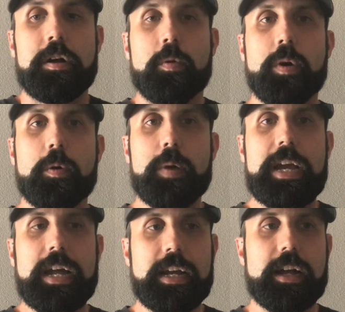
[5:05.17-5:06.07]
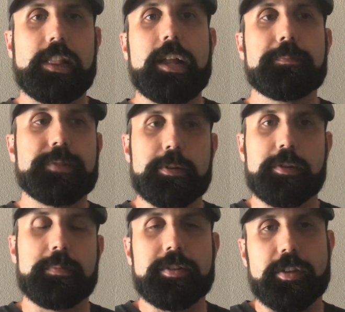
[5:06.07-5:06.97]
Well, we kind of got lumped in
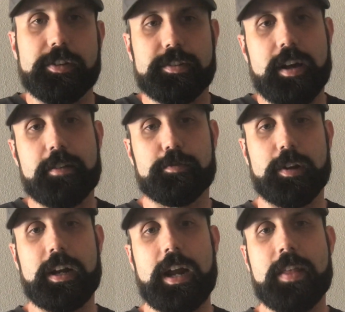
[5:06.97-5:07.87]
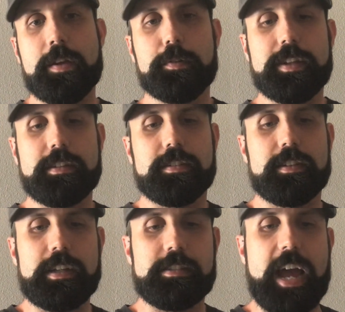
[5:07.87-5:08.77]
with a bunch of other software, and there were
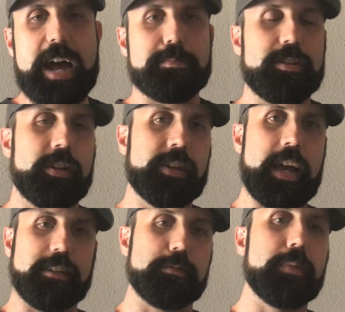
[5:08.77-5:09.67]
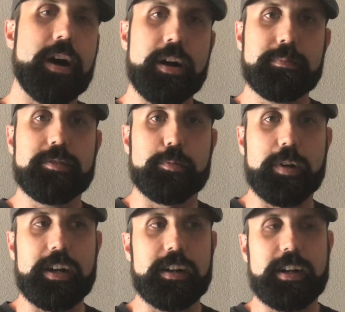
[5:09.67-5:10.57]
these apps called text bombs
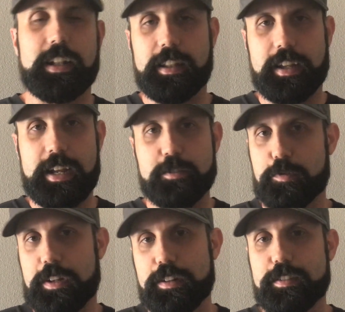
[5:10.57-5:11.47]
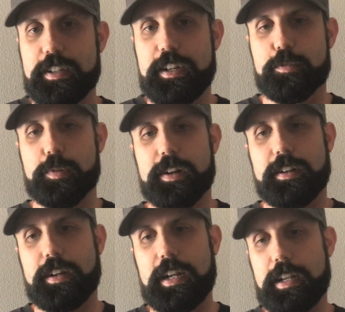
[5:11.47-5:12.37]
and kids would use these
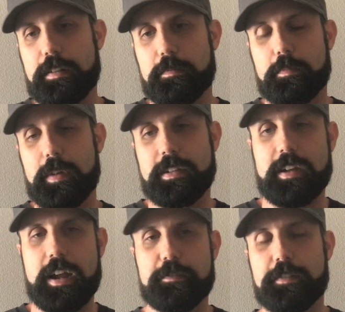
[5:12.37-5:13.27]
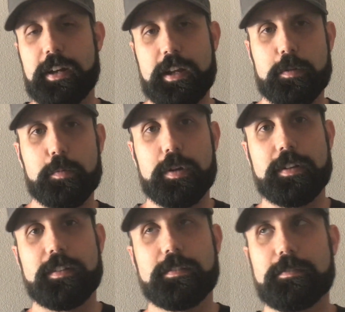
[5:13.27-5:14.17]
and it's kind of funny on
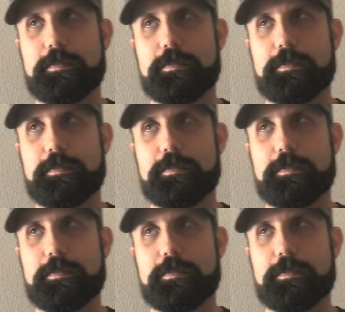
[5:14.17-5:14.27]
one,